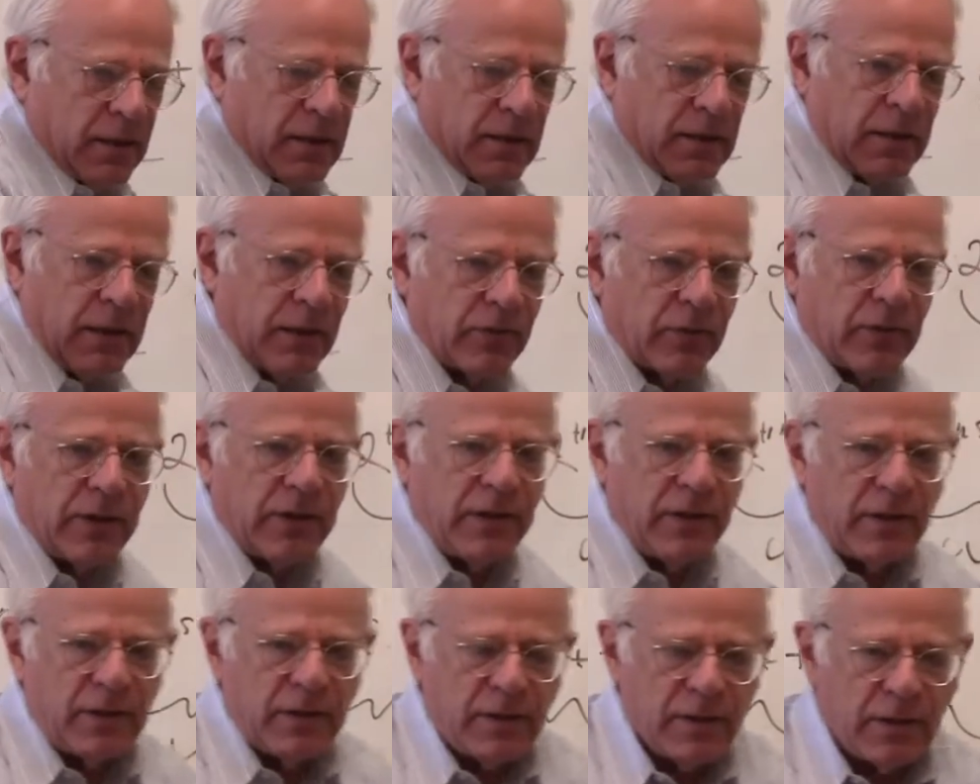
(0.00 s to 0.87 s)

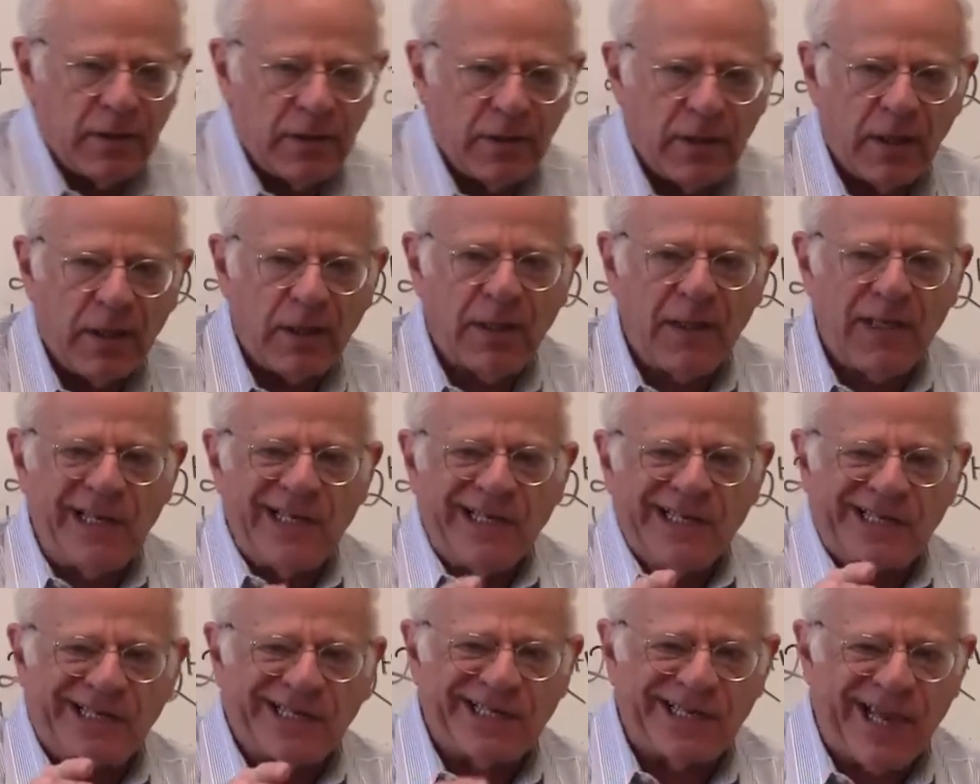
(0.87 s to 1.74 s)
literally the
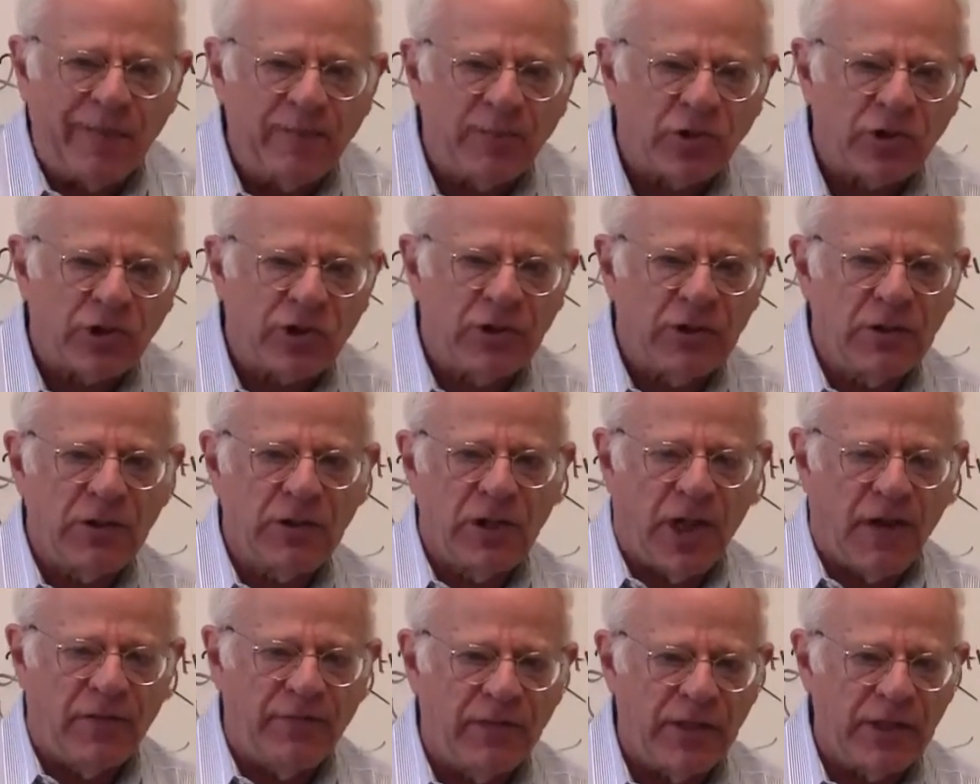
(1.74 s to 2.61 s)
consumption
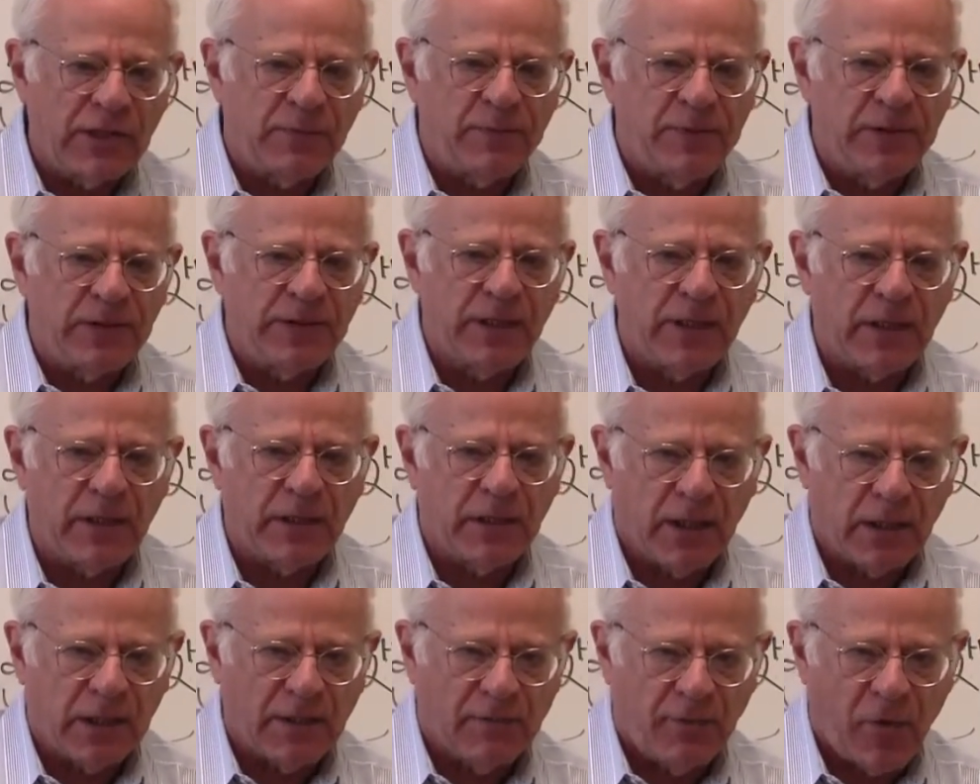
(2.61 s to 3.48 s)
of this
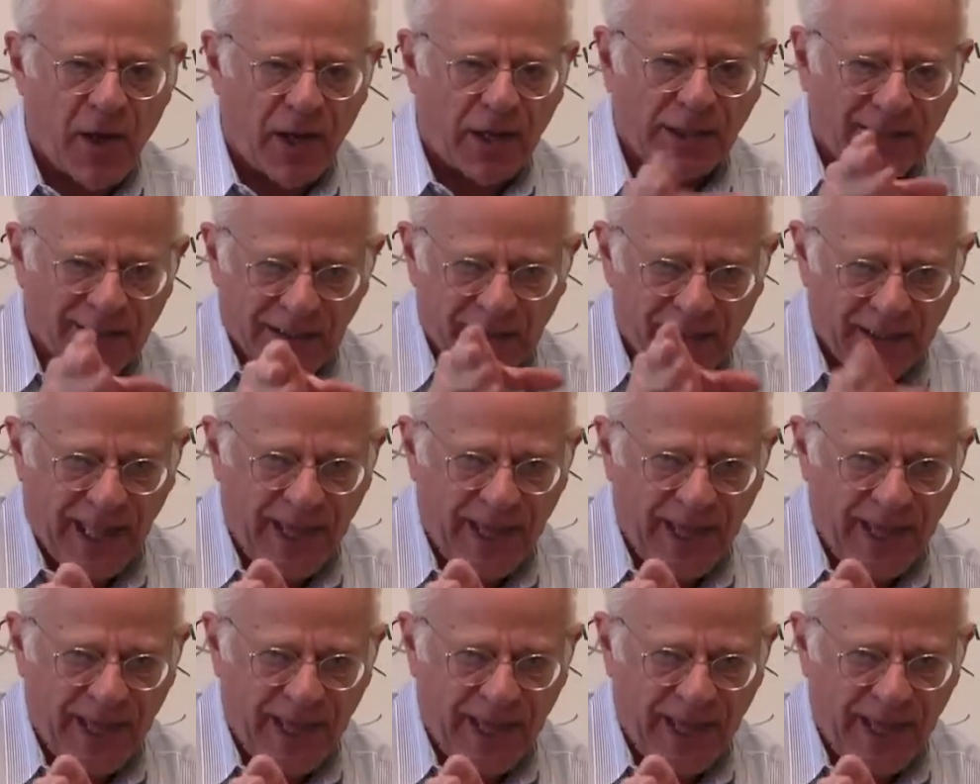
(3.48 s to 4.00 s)
particular commodity,